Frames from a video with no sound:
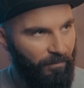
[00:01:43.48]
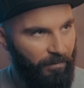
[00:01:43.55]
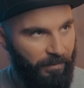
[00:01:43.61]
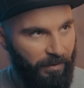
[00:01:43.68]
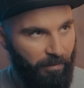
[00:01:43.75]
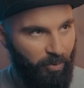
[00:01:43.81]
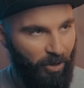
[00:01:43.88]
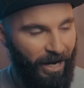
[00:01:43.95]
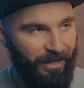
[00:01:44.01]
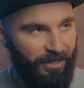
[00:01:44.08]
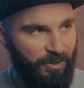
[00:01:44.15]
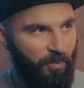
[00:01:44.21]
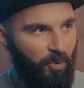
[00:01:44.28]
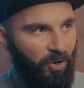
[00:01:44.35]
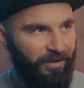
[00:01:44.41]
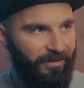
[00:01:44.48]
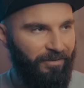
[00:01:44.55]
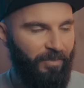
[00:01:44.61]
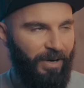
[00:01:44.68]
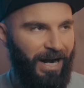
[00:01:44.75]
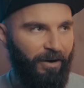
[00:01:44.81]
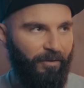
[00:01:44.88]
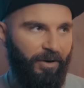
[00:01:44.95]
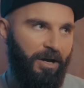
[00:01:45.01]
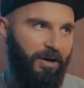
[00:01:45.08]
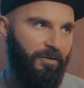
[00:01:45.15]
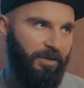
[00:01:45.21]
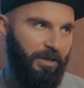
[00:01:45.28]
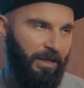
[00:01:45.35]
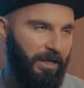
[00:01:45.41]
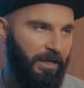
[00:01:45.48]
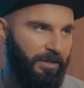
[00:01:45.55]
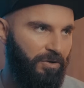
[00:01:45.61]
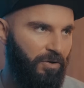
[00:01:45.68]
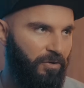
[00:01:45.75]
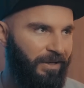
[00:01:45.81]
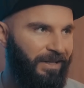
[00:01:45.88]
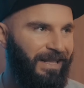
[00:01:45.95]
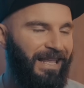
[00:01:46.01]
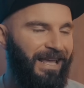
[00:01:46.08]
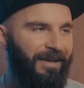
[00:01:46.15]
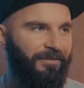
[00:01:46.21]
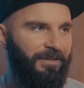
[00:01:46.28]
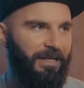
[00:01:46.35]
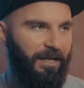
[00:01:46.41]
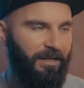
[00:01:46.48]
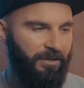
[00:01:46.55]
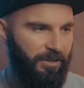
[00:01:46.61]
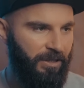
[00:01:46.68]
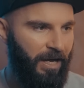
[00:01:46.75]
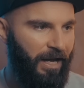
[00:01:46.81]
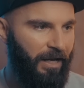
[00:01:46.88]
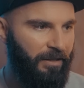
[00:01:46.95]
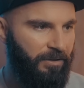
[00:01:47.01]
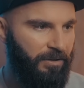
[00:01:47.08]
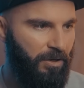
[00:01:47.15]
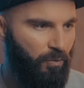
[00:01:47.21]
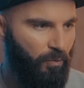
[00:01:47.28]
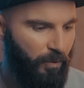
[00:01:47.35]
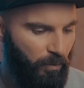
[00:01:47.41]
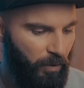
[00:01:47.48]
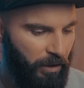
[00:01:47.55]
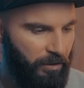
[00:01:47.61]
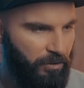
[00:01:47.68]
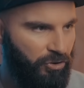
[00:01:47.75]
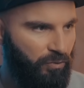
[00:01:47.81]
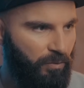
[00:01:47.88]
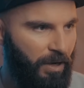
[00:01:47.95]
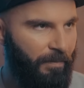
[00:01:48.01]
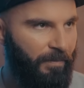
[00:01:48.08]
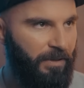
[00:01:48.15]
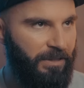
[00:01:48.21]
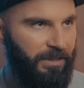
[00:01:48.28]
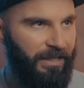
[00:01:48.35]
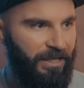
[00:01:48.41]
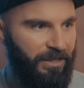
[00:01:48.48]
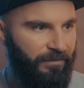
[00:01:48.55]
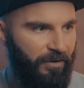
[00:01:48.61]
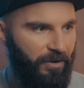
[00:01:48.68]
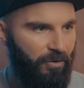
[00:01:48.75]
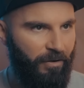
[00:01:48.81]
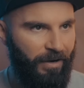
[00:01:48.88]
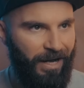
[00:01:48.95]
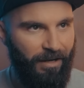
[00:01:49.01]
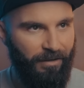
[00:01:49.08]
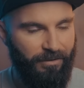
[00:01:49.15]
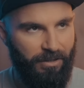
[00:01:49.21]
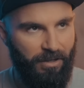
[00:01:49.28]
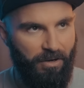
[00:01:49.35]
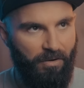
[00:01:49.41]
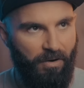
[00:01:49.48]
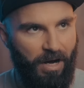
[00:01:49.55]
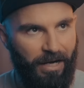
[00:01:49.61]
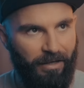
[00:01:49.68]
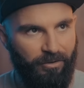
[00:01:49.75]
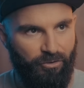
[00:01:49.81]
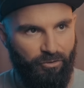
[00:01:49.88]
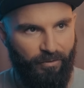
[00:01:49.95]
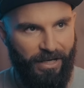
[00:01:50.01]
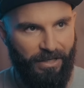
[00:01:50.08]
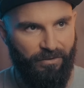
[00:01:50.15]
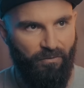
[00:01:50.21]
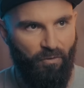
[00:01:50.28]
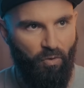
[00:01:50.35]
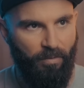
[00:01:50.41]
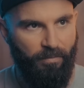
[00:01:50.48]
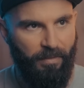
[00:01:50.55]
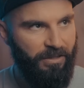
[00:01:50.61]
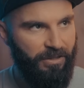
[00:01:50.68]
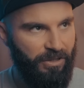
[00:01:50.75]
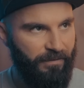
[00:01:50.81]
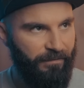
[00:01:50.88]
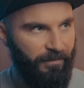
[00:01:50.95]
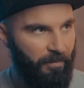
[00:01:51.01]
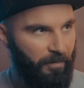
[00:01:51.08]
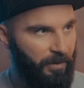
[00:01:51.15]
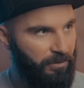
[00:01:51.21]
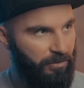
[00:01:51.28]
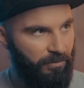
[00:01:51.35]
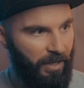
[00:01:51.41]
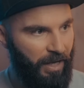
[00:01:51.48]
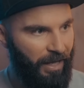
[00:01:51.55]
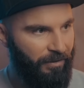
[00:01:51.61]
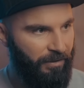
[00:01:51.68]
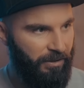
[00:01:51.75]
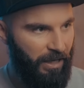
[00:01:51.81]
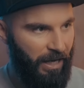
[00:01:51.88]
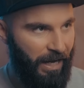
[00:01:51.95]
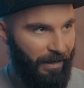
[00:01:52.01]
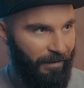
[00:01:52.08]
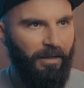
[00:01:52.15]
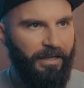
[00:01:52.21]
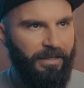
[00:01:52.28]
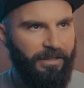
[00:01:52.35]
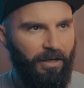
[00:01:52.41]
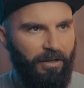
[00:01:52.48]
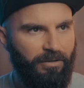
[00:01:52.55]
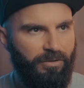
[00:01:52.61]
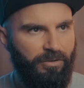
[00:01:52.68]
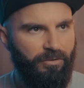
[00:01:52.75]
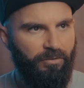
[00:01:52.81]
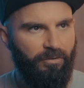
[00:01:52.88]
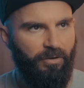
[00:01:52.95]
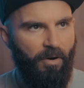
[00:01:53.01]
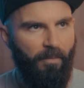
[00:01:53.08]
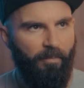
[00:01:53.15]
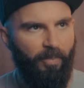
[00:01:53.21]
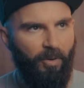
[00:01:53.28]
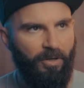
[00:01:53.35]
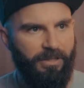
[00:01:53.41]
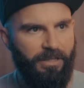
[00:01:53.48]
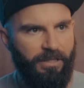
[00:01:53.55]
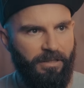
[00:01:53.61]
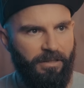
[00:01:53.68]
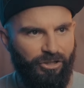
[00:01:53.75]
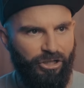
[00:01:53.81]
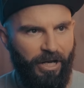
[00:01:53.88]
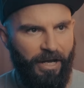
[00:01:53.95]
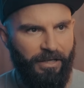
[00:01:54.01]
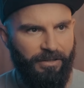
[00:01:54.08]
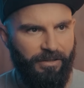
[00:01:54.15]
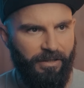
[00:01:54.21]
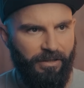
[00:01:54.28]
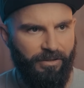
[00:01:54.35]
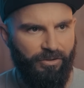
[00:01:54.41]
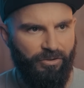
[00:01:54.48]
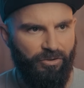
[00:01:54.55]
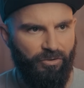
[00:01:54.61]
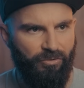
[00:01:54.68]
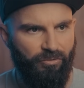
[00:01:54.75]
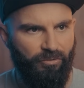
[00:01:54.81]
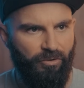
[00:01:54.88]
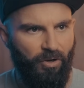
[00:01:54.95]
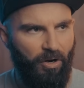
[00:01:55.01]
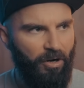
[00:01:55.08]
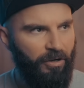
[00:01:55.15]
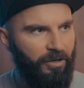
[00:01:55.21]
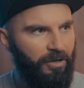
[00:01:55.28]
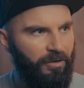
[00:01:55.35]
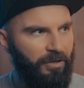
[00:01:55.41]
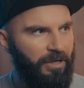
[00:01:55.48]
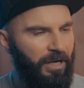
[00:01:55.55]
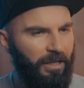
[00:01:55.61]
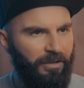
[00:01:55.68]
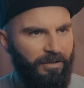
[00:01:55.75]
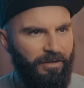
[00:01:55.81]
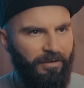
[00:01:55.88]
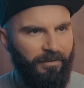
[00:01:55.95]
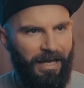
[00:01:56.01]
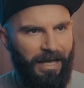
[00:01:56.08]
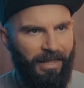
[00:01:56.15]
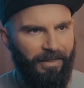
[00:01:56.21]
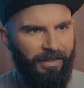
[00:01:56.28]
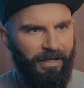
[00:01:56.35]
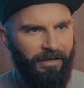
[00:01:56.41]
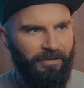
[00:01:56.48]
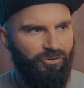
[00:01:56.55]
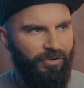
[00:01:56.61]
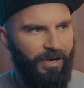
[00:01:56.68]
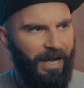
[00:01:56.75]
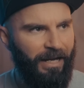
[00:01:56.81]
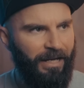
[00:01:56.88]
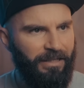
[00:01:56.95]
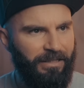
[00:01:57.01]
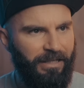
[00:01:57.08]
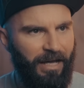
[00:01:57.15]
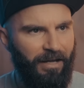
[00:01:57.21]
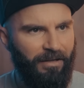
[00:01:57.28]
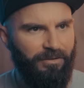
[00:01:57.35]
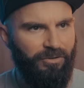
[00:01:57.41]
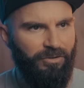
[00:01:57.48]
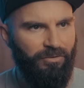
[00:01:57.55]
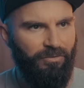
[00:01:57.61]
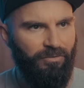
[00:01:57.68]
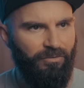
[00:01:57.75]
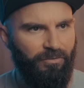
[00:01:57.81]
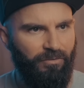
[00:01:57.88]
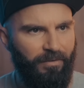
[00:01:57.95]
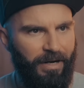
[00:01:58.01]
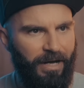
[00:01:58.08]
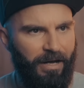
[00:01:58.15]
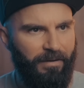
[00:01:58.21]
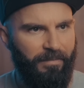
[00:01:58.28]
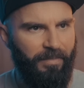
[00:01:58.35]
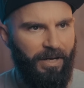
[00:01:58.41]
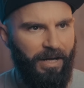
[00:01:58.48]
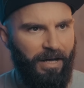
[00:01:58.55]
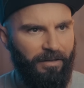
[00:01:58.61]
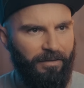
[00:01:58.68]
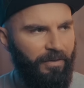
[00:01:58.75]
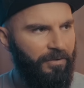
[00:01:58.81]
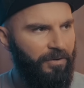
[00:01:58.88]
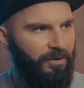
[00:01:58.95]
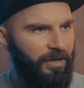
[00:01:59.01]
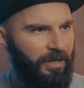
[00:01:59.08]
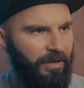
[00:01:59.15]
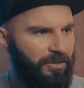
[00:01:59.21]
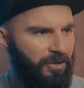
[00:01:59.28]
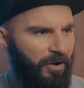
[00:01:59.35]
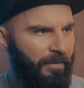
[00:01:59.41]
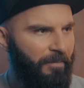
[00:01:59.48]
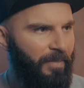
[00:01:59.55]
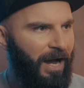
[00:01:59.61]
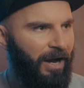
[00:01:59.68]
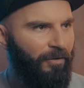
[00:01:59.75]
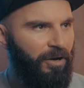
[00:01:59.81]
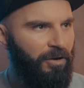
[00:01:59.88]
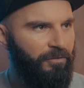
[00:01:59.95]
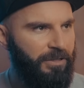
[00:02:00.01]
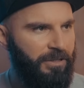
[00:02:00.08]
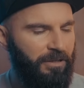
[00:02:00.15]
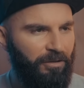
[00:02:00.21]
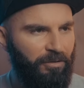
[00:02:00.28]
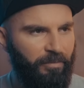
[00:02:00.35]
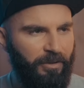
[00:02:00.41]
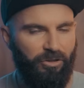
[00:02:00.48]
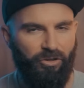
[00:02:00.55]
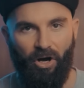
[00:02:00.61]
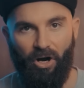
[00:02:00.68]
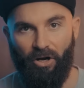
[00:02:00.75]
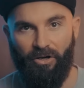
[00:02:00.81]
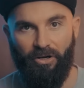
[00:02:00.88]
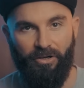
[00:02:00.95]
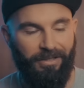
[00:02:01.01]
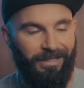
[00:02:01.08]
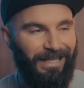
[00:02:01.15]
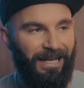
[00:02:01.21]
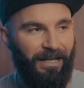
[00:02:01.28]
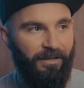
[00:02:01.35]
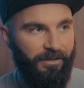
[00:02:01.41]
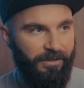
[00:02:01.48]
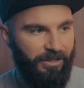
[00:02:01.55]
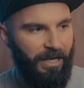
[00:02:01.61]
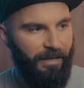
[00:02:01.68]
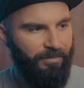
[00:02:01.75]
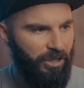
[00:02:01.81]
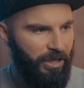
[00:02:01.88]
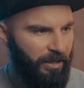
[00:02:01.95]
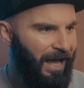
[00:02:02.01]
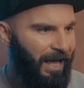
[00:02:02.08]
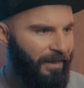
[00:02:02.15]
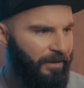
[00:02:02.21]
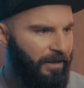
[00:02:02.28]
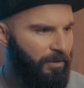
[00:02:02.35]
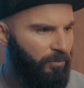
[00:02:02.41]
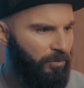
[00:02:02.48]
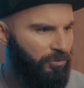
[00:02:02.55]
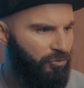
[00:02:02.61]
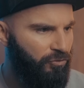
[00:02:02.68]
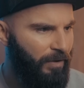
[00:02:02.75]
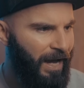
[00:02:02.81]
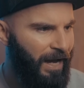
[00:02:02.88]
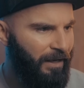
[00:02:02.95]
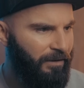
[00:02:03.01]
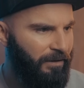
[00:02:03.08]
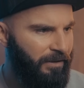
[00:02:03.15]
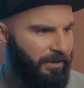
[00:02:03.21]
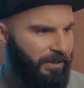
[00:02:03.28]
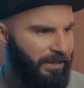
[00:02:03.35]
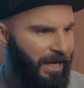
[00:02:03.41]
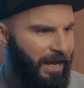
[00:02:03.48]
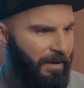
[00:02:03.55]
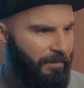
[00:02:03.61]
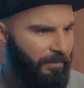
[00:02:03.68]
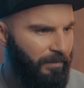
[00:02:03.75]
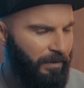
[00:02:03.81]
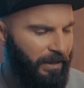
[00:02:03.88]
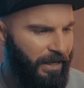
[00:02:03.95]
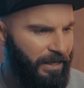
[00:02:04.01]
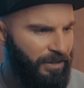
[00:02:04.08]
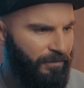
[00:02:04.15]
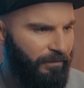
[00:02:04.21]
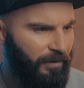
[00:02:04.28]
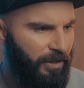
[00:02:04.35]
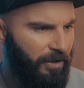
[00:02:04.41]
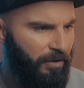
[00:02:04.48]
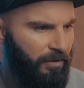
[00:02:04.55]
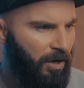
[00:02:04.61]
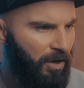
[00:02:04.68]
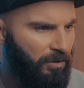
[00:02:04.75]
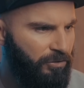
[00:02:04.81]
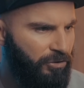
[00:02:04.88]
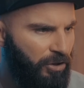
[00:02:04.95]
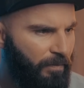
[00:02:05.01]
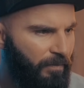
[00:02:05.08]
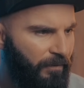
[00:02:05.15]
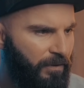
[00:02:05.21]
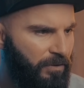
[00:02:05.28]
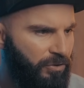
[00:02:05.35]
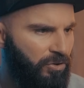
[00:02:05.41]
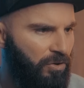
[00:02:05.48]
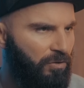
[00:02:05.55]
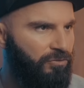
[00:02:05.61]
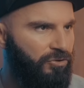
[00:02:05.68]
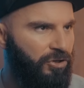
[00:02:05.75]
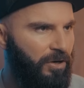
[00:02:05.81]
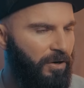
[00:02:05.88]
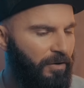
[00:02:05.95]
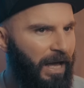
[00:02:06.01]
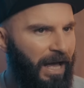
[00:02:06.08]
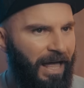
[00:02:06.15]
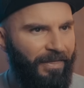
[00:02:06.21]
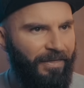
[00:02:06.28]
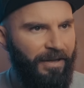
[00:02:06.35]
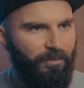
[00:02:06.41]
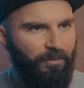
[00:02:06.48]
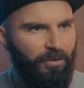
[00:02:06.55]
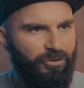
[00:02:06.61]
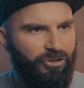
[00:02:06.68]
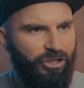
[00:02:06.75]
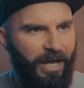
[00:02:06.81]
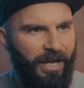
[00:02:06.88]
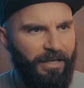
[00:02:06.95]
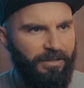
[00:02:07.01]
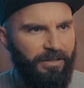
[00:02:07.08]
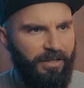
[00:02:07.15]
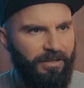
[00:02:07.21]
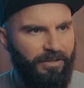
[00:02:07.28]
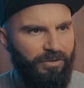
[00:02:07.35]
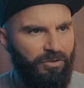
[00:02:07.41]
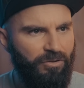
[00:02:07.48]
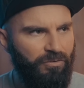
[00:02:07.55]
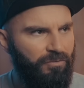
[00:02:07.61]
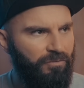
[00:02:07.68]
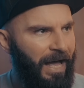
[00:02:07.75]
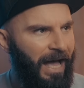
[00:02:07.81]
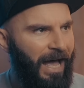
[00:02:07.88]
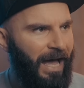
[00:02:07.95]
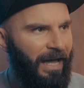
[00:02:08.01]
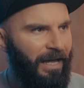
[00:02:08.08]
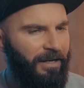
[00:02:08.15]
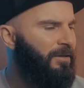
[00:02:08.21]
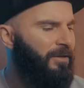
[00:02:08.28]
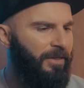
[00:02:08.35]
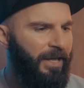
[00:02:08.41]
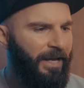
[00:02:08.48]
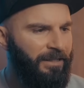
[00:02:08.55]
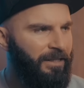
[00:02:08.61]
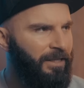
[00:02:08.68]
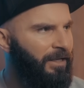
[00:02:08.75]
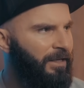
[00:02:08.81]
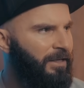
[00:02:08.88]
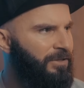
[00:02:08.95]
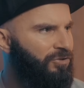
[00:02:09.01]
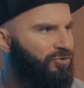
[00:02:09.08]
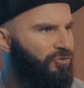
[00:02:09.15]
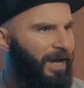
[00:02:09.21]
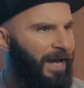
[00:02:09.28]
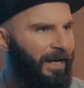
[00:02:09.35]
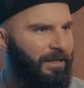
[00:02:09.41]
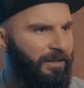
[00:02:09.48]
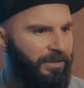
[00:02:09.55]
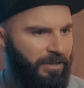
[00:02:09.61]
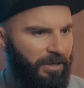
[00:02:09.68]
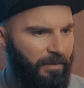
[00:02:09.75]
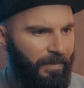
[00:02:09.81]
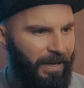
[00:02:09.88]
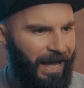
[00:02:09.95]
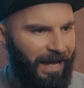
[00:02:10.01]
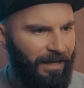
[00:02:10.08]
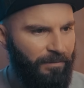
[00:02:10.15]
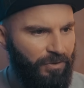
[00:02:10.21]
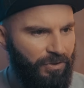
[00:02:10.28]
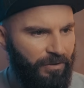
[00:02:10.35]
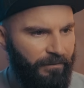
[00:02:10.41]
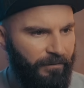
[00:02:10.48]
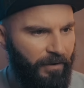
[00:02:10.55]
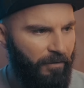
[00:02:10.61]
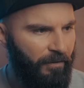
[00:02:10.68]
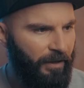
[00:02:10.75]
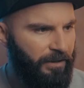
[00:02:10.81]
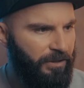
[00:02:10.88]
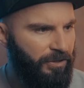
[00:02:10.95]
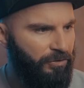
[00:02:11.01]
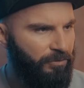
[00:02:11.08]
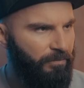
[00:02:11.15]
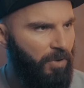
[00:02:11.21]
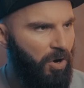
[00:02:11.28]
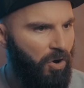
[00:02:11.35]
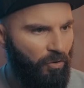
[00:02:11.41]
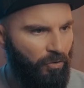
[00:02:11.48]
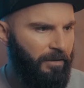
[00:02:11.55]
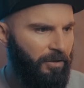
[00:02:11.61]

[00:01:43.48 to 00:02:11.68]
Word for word: The brightest part of the background is on the left-hand side. So we wanna swap this lens flare around. So under transform, just flip it to the other side. Let's go to composite, change this to darker color, and then drag it down to around about 30. So I background is a little darker than the subject and then we'll drag the same lens flare on top of the soldier and then we'll change this to add. Next thing is dragging some atmospheric smoke.